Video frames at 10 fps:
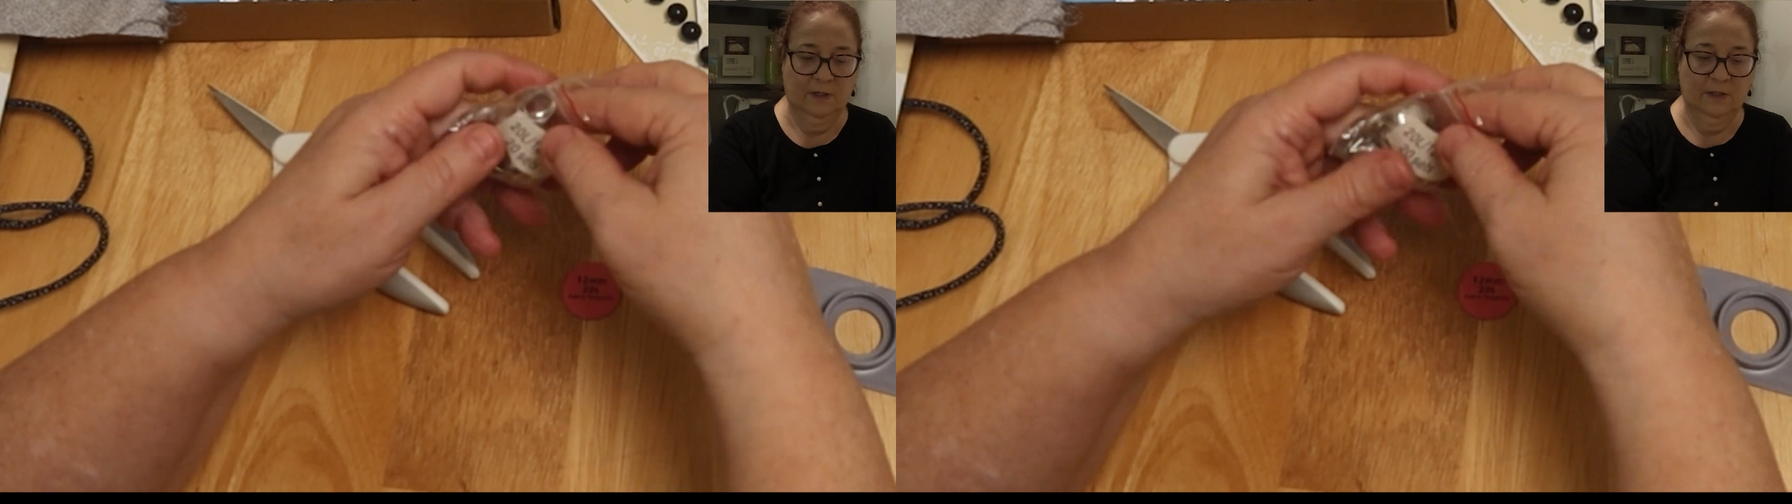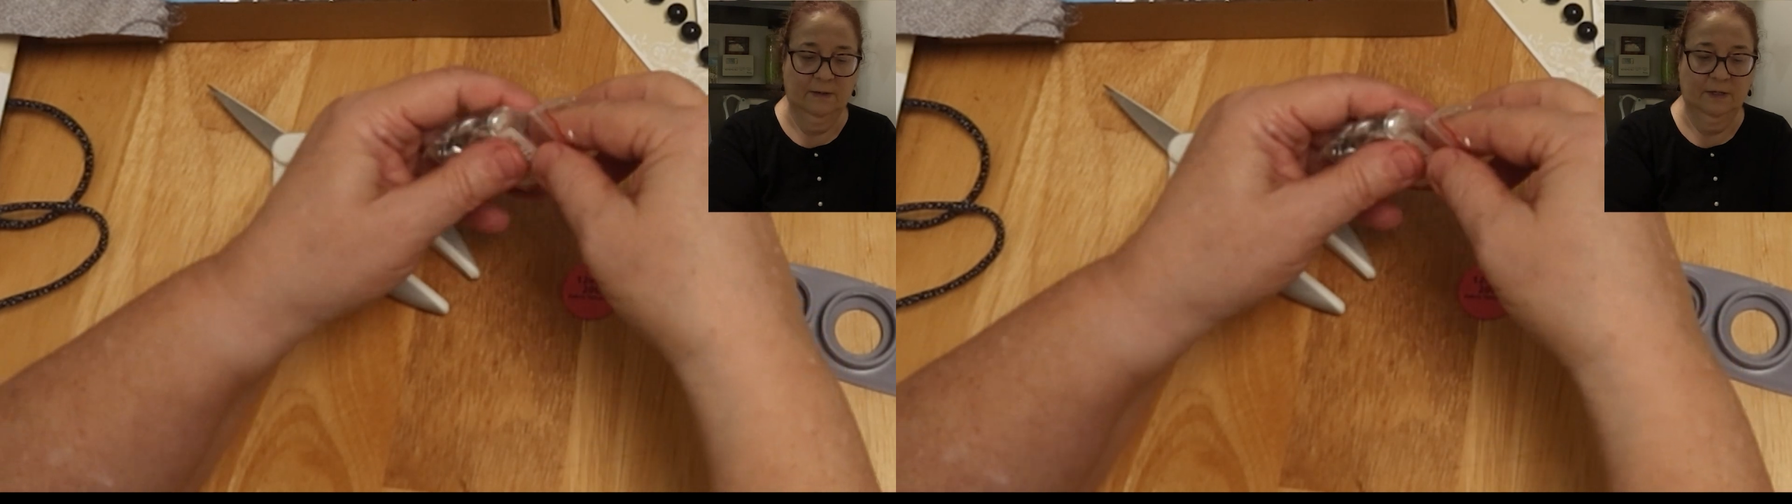
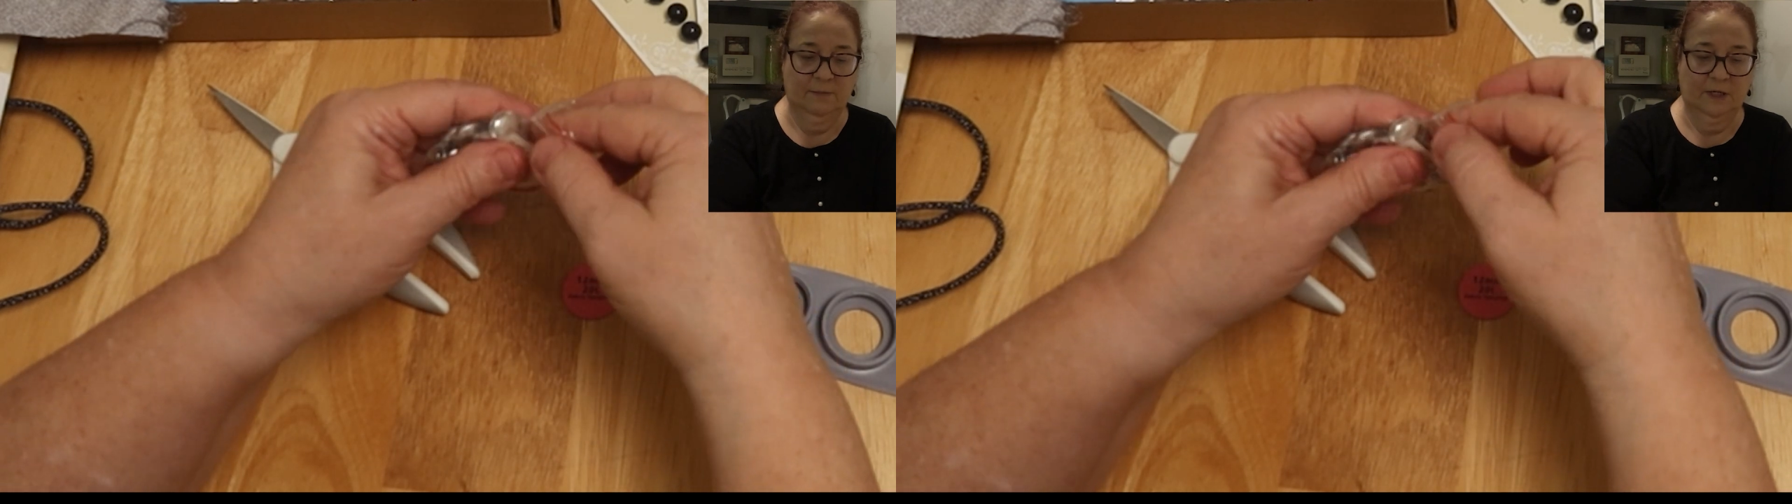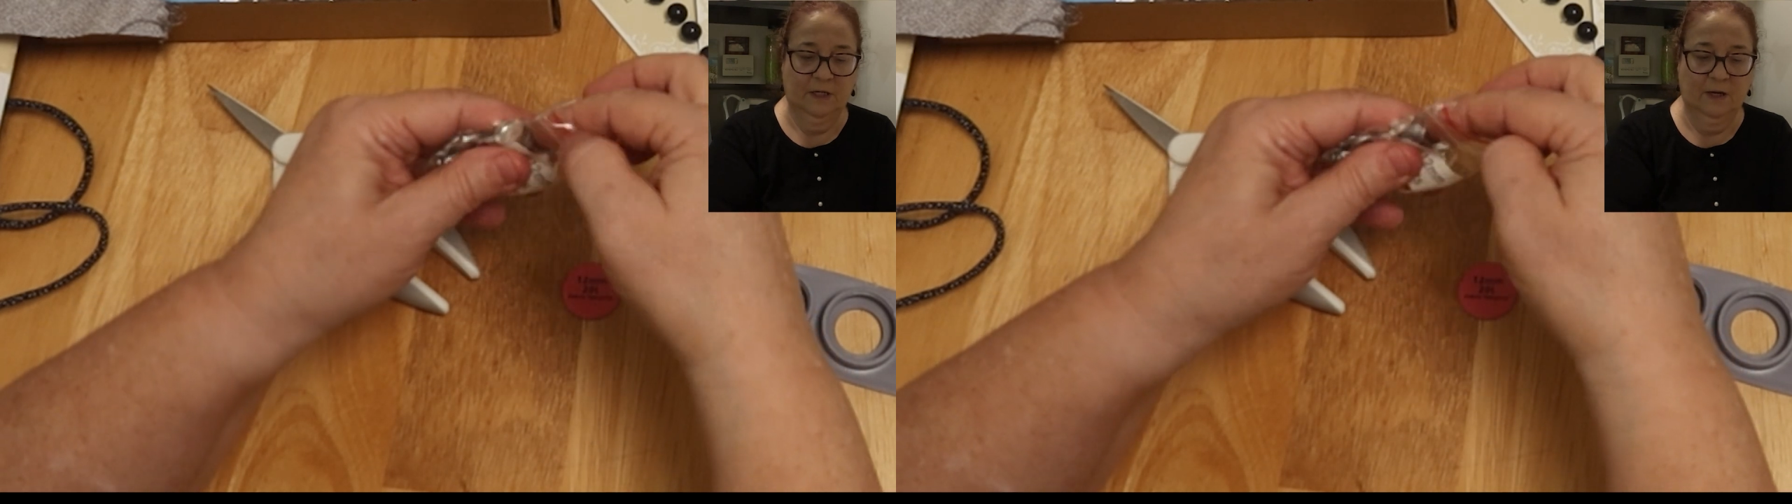that I'm going
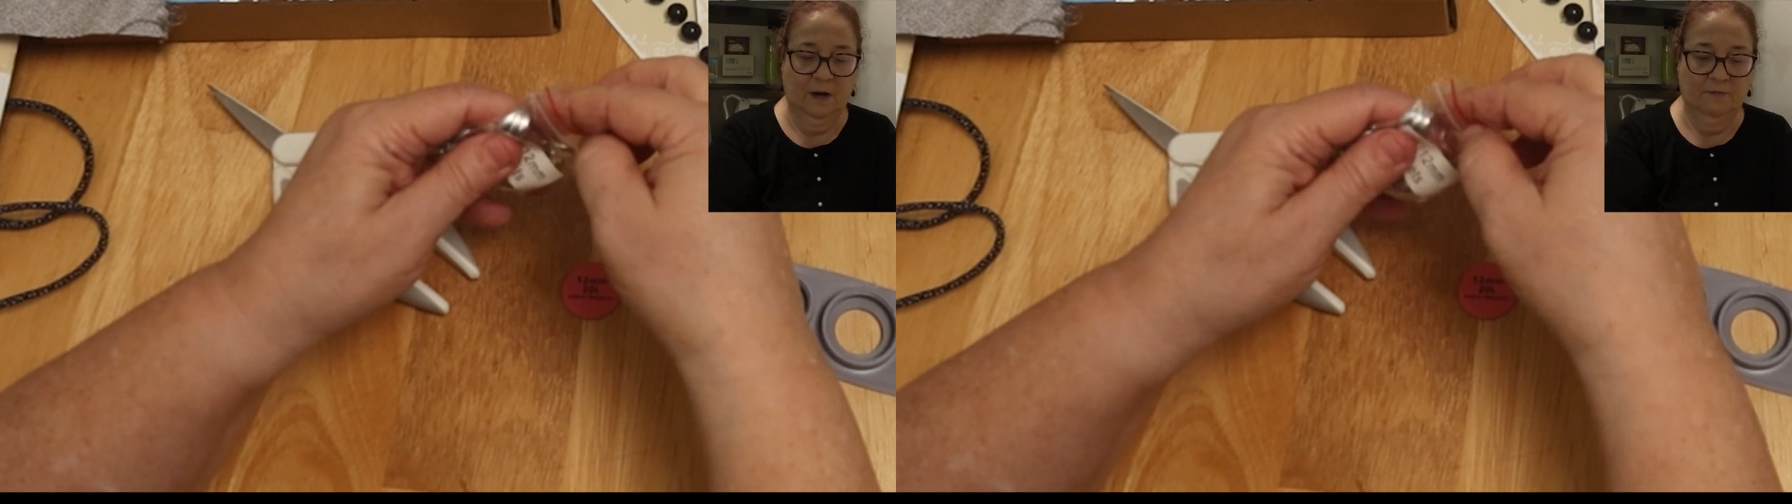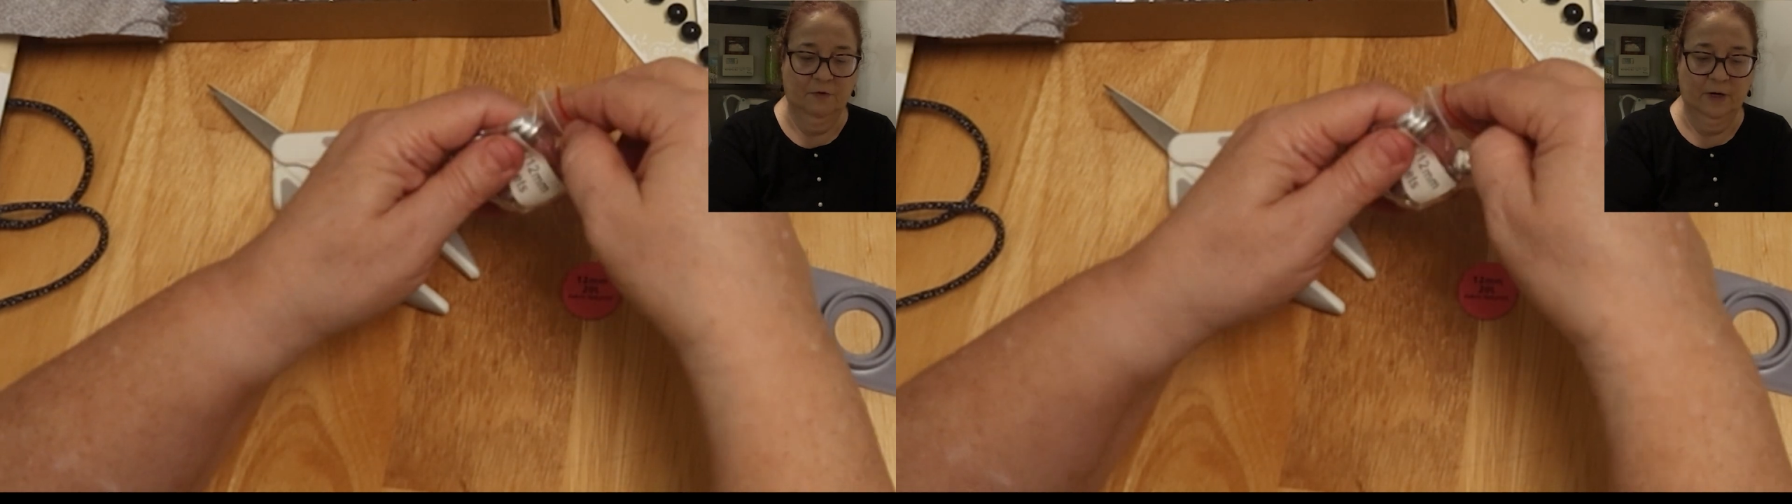to be
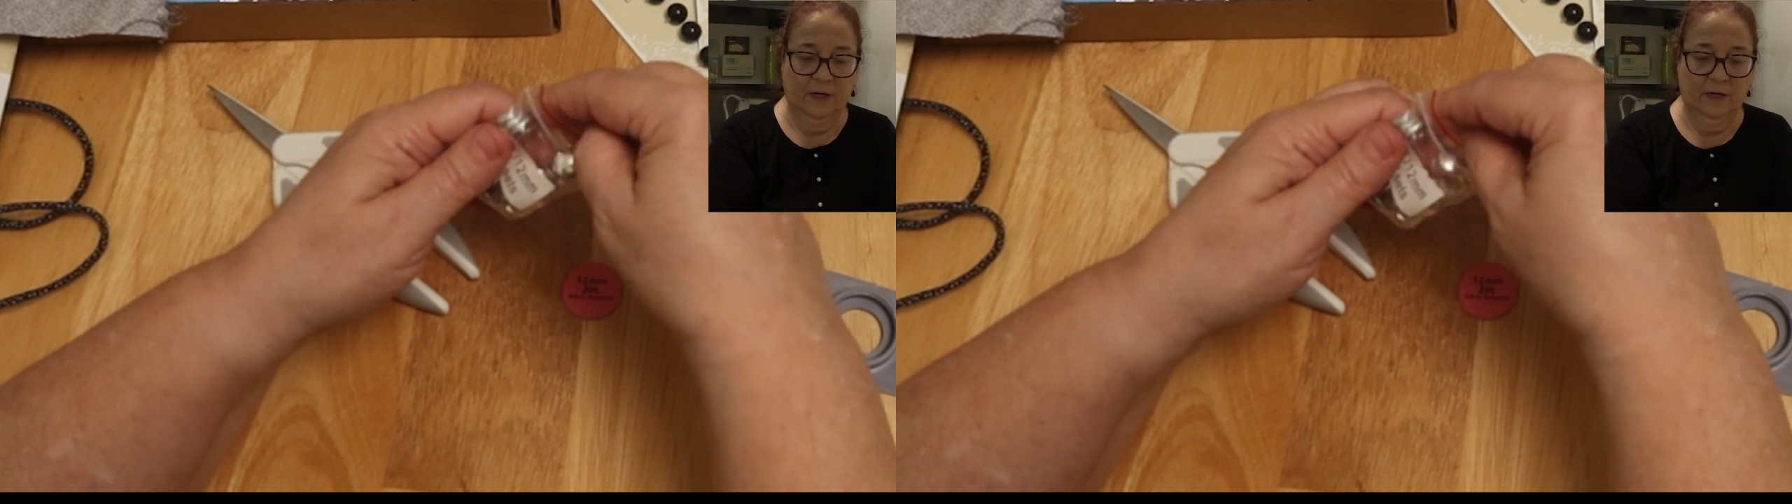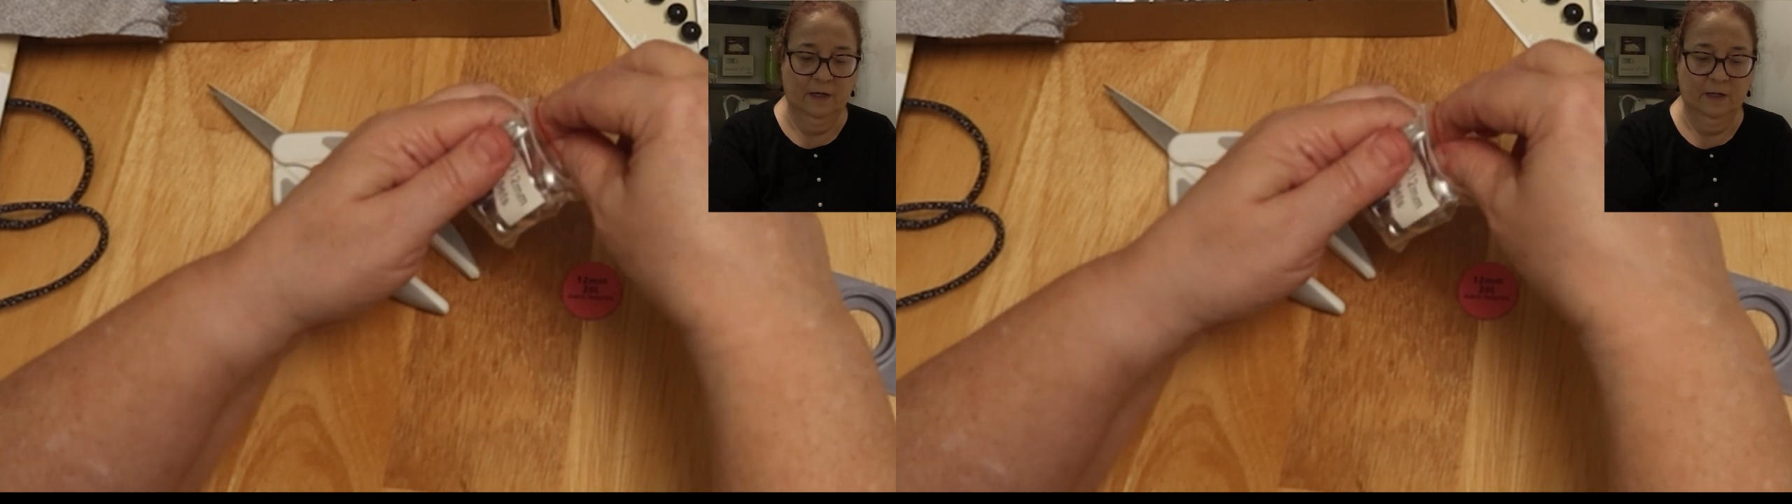covering.